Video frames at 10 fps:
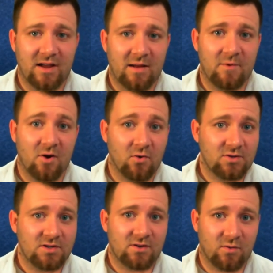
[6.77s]
I'm your
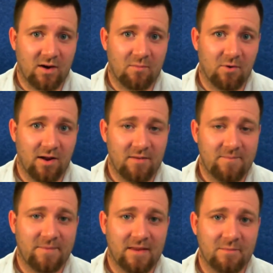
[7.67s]
host, Greg Bray.
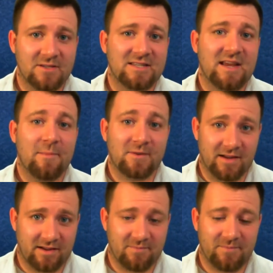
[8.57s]
I'm a
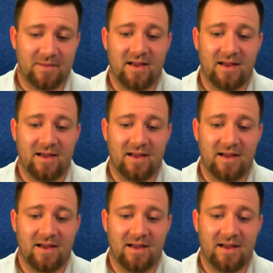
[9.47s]
skeptic.